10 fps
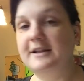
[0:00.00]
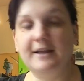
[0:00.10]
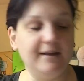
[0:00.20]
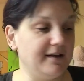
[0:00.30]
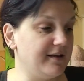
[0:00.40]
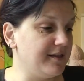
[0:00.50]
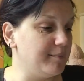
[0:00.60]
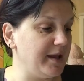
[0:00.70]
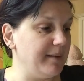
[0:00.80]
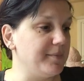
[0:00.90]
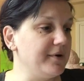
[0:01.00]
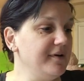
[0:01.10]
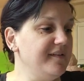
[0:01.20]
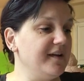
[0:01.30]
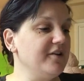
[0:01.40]
in the
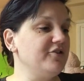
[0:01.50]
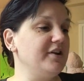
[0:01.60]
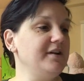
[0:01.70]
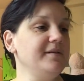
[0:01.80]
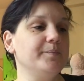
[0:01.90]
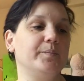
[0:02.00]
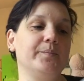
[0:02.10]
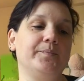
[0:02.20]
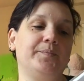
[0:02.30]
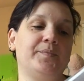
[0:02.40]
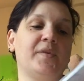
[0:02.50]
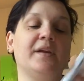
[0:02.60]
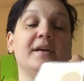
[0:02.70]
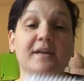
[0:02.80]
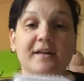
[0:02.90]
paper section?
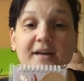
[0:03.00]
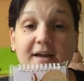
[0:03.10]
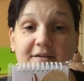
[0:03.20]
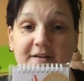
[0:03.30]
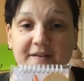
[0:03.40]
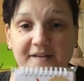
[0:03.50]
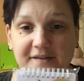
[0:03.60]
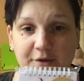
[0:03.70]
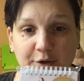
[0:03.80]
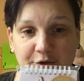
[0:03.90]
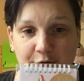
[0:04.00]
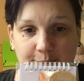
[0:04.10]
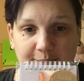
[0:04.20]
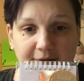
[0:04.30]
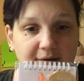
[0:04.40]
I found this little
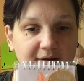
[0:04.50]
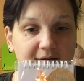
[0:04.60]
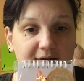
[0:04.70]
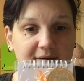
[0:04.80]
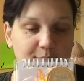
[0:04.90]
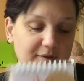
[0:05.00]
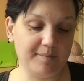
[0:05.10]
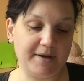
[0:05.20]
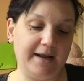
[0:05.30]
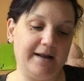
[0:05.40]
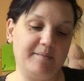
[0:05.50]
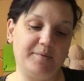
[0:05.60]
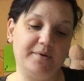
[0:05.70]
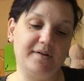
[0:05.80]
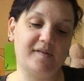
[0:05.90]
notebook with a
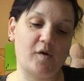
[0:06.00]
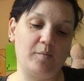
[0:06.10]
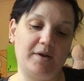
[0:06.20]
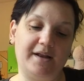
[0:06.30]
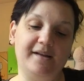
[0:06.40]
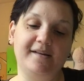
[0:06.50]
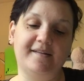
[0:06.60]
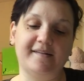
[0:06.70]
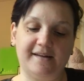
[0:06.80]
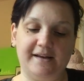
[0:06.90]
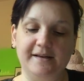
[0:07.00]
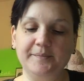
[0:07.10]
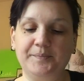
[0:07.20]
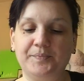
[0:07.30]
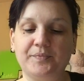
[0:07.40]
pineapple. Let's open it and see
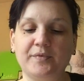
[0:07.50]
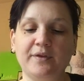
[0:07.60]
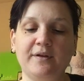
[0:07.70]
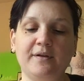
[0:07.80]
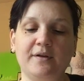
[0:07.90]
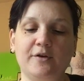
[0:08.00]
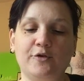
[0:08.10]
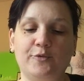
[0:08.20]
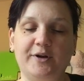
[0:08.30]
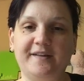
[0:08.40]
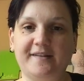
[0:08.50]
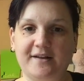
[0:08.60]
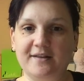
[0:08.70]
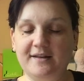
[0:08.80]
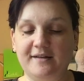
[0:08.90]
what it's
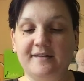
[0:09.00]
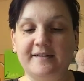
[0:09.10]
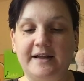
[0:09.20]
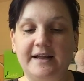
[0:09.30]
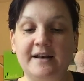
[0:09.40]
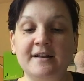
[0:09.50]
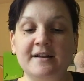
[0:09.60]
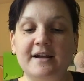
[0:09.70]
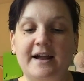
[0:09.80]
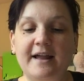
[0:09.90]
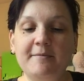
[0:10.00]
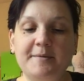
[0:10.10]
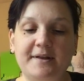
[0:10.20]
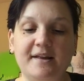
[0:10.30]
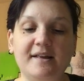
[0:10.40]
like on the inside. I have
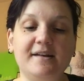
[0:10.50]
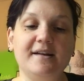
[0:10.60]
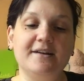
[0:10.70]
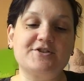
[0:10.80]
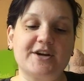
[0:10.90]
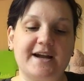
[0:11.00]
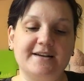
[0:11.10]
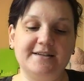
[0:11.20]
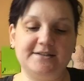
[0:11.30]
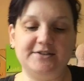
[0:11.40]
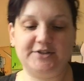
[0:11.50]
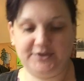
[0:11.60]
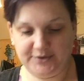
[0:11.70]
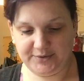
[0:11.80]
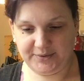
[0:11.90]
been attracted
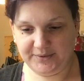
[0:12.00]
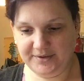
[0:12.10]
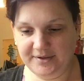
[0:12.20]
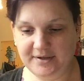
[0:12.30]
to